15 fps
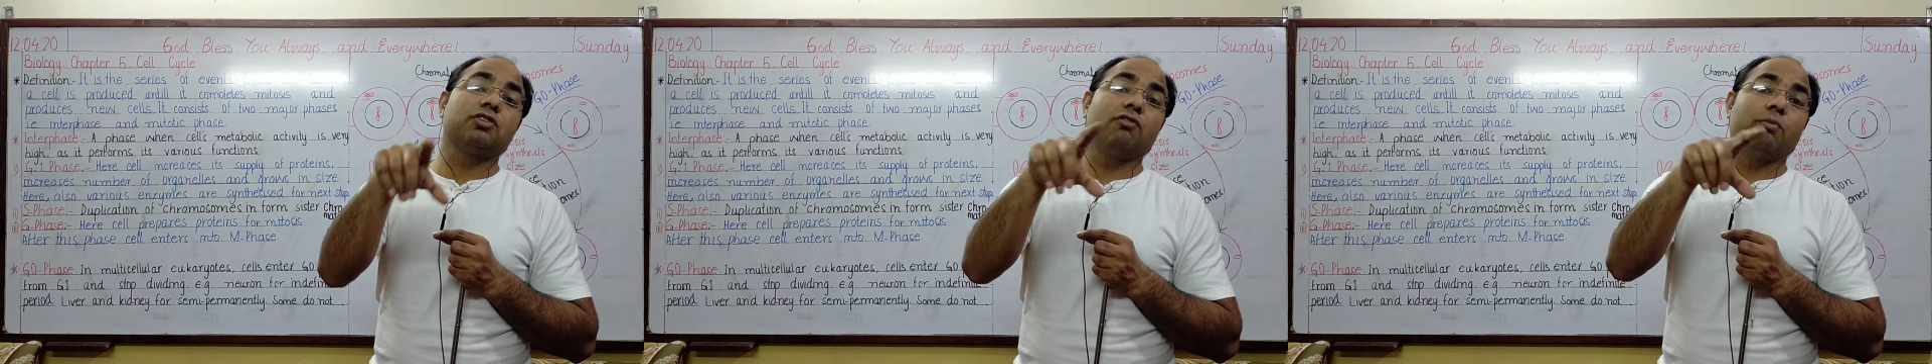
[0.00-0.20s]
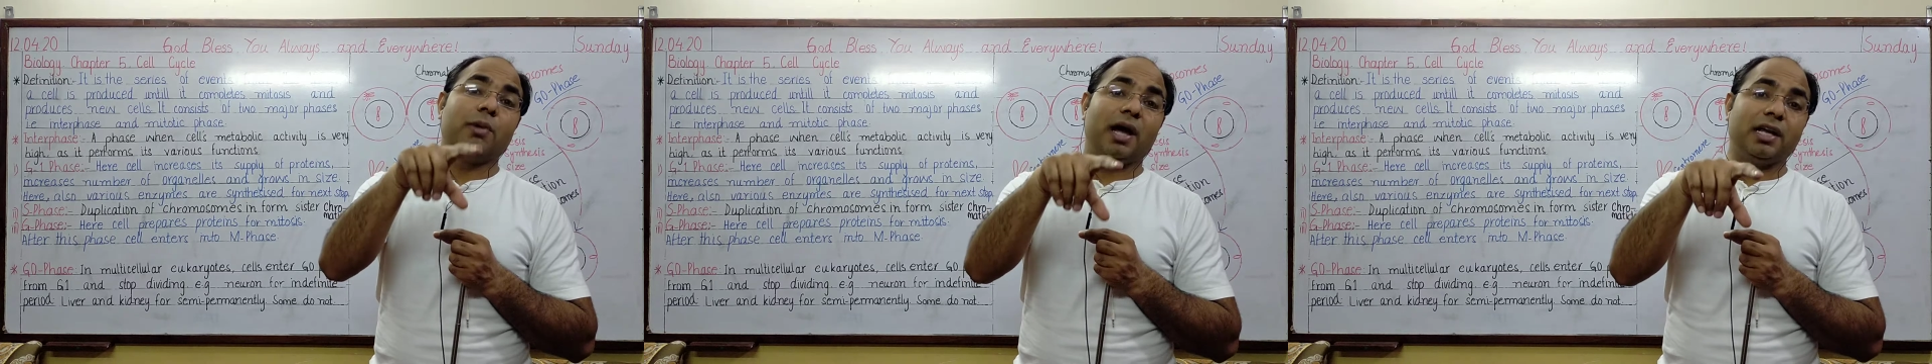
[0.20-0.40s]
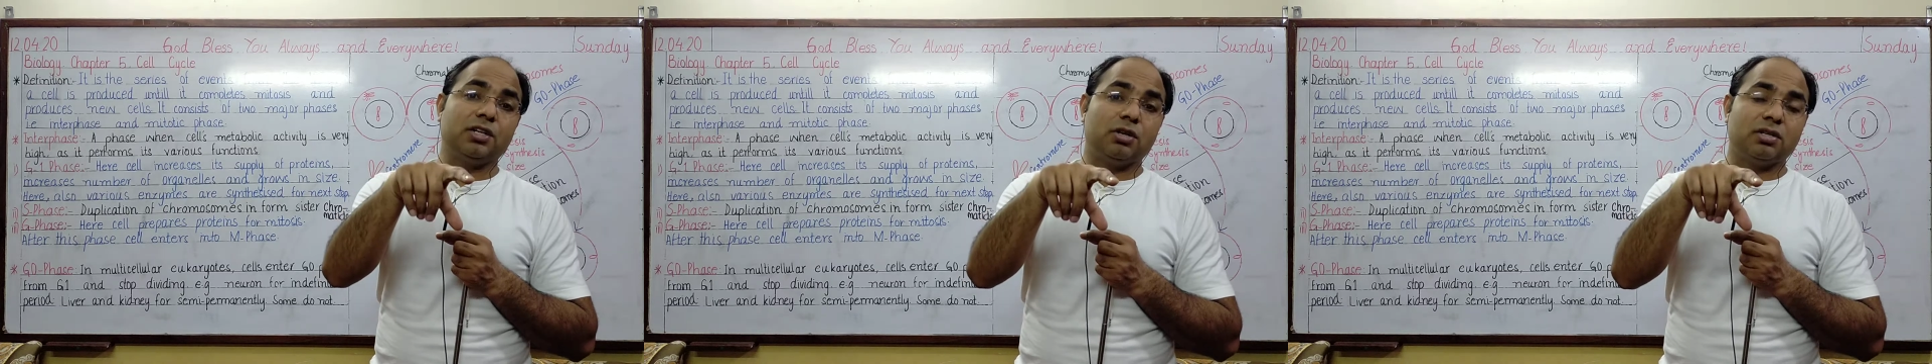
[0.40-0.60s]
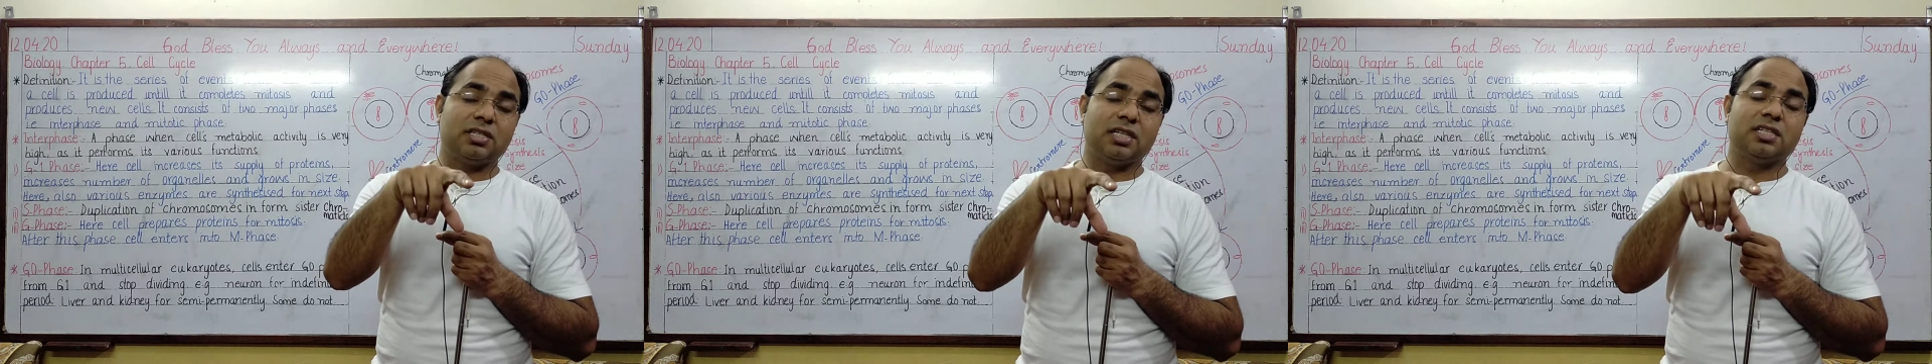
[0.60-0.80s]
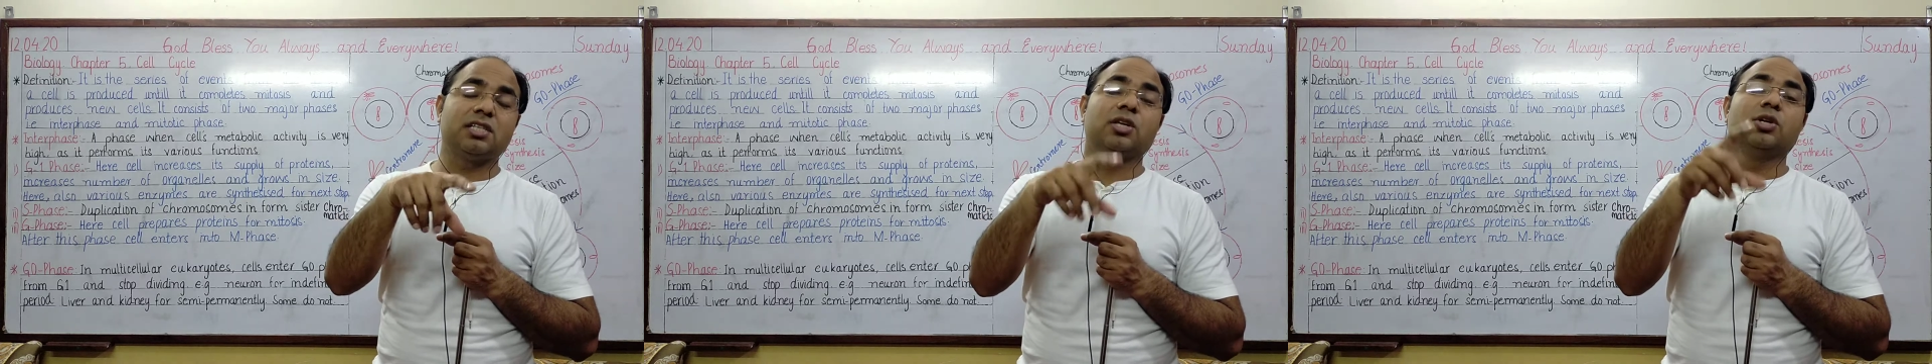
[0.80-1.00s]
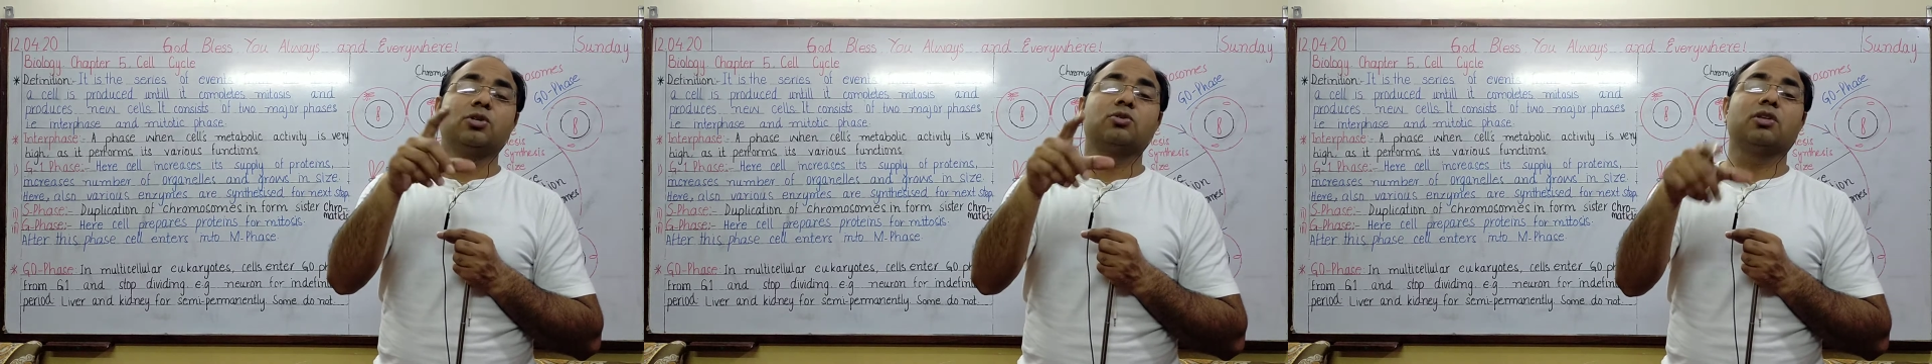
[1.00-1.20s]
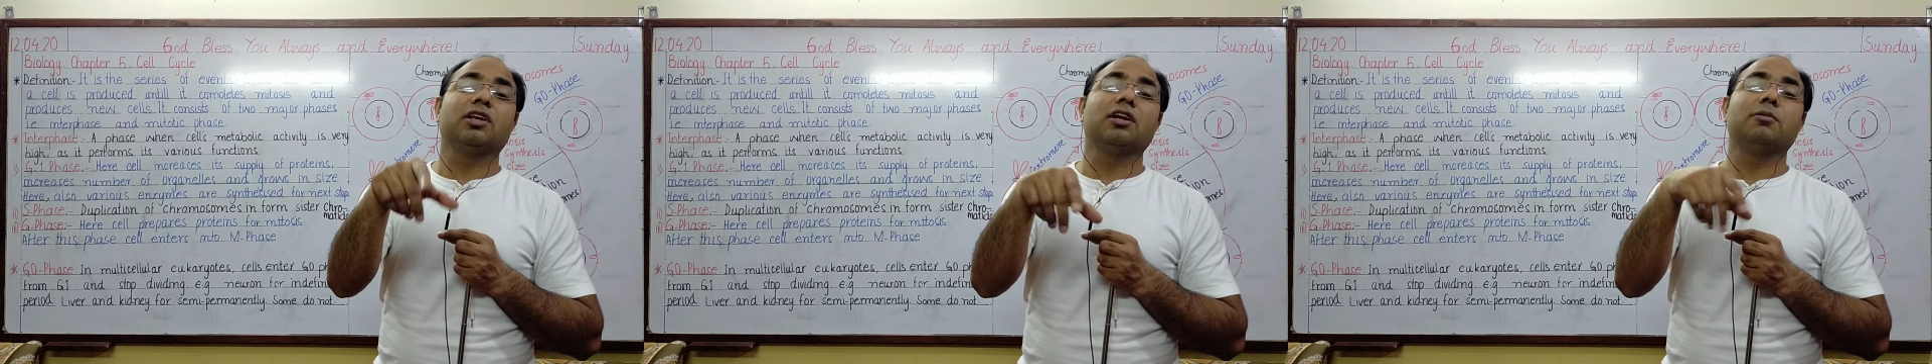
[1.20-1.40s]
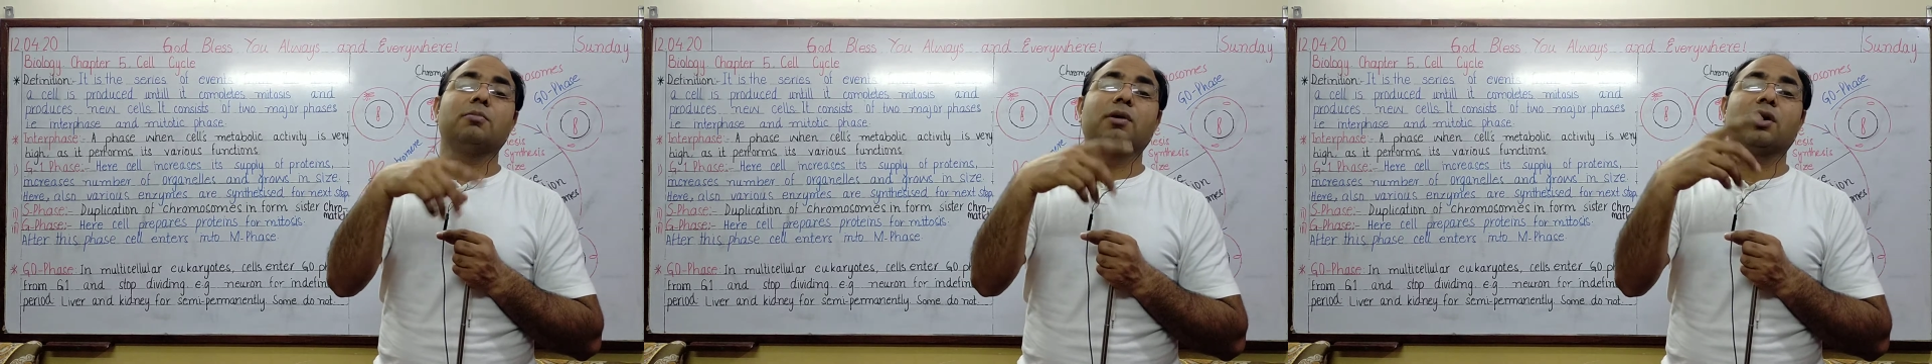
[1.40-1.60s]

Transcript: of mitosis, so the number